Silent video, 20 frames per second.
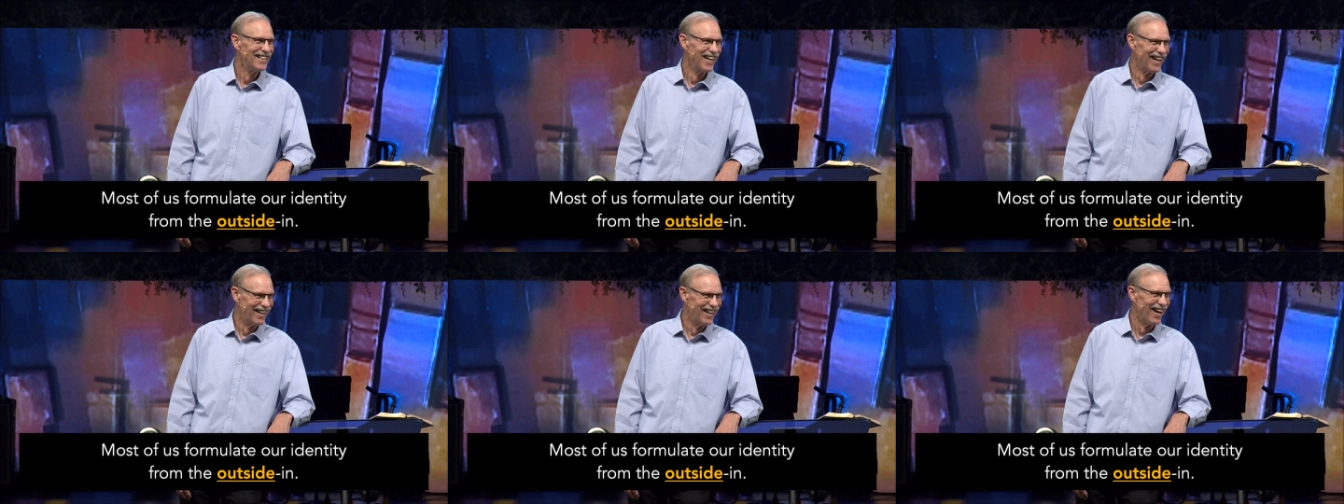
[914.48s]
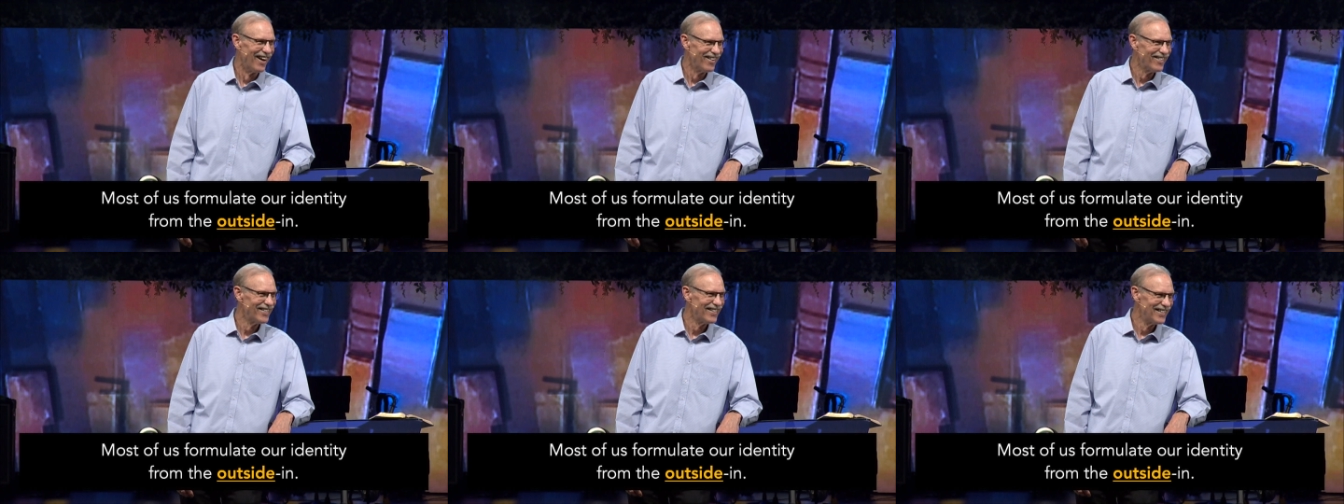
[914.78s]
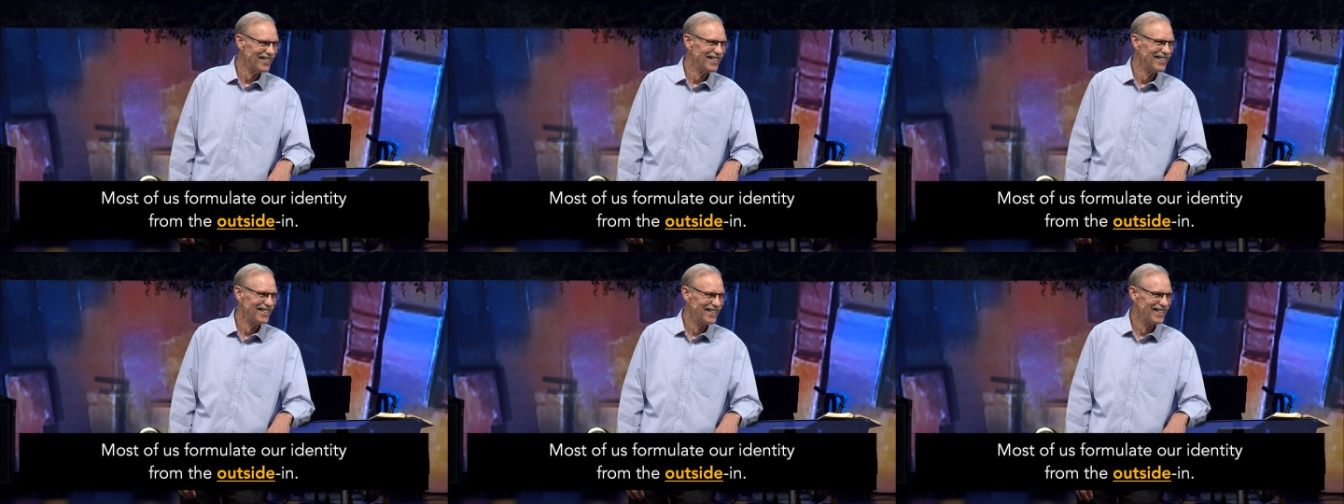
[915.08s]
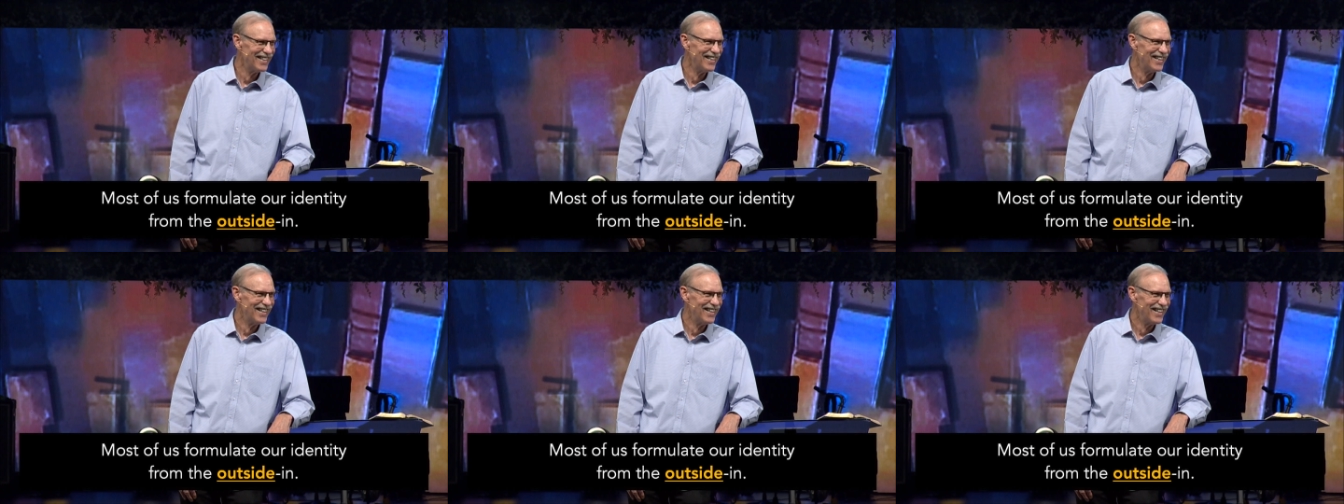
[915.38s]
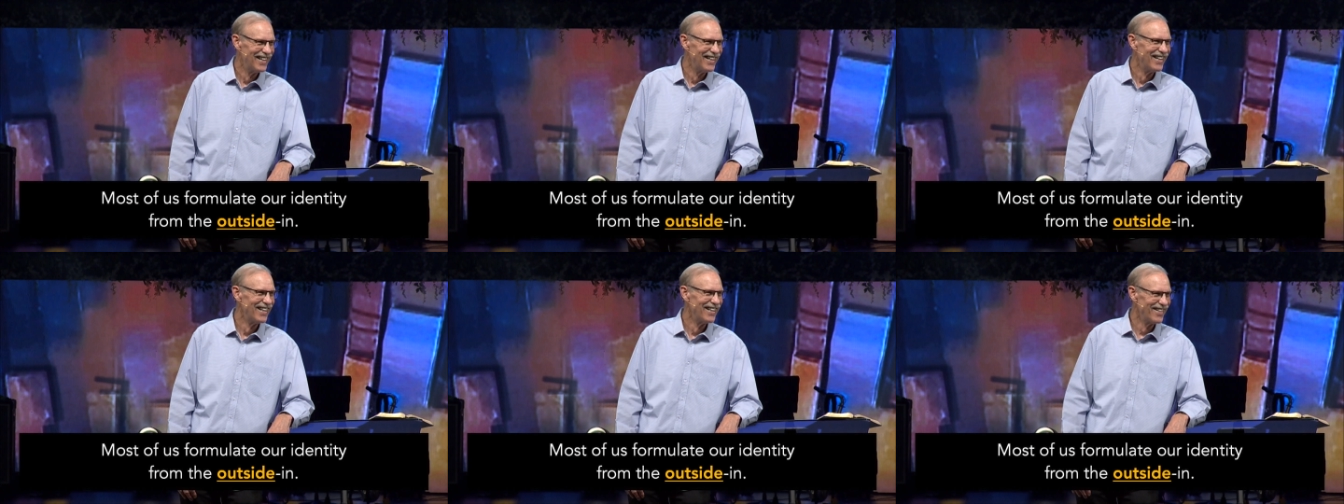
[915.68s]
Hello?
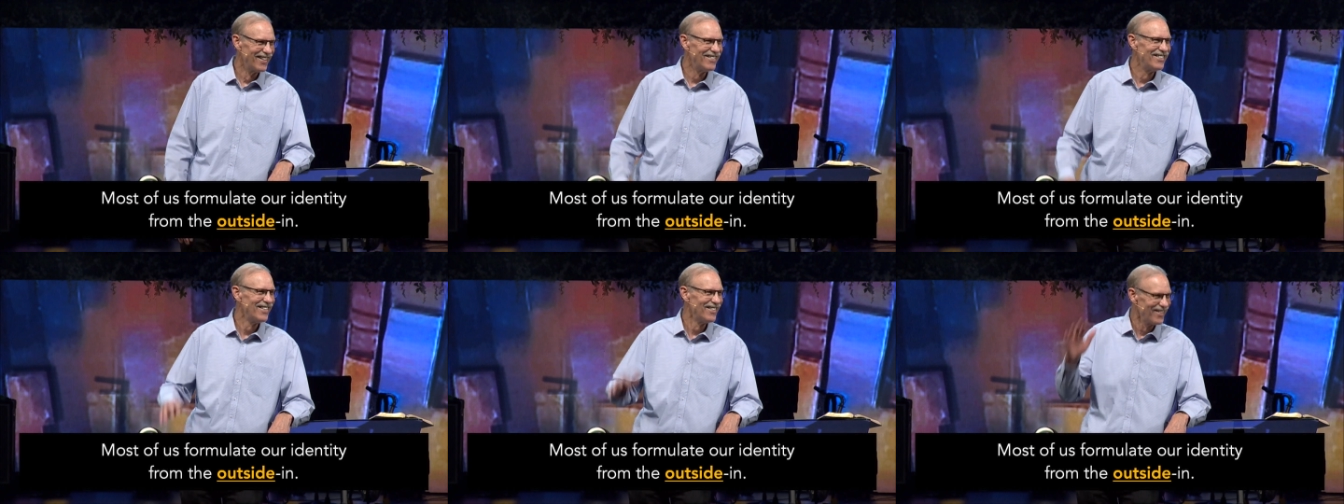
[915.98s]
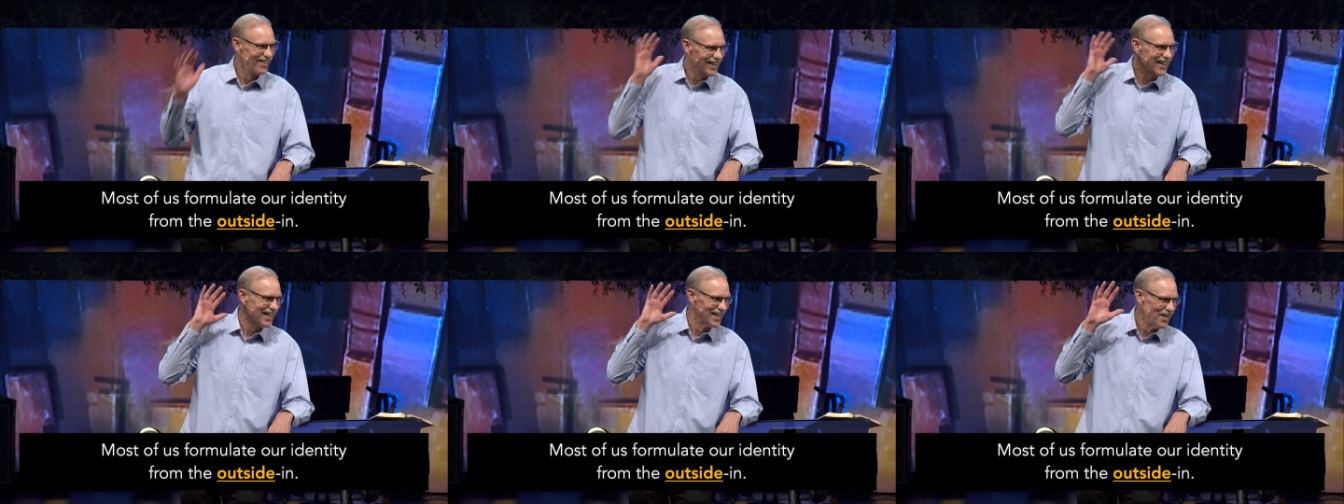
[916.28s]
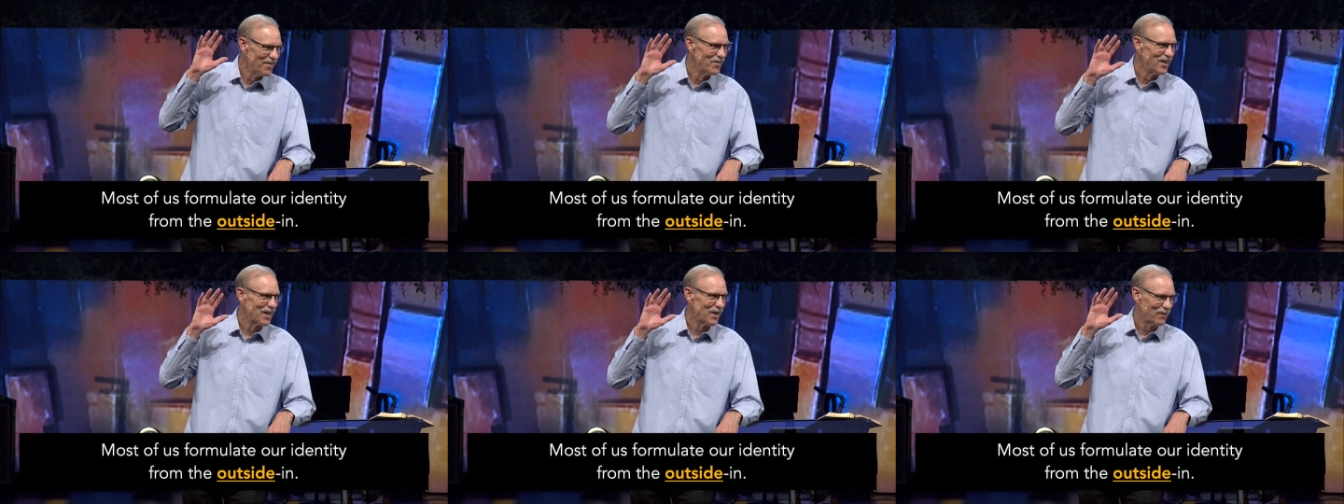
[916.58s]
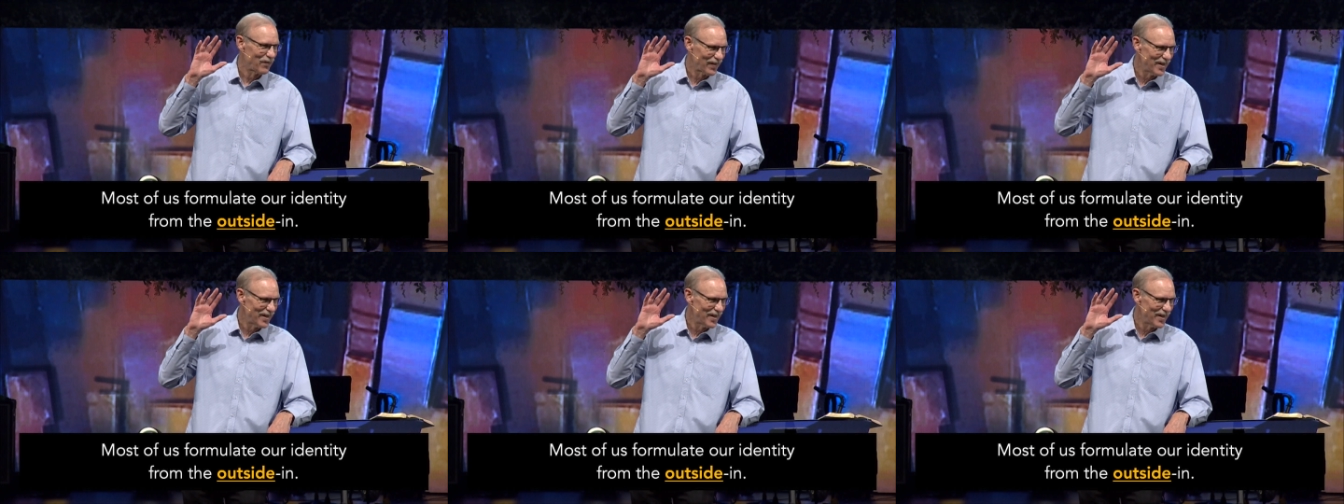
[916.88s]
You do look in the mirror.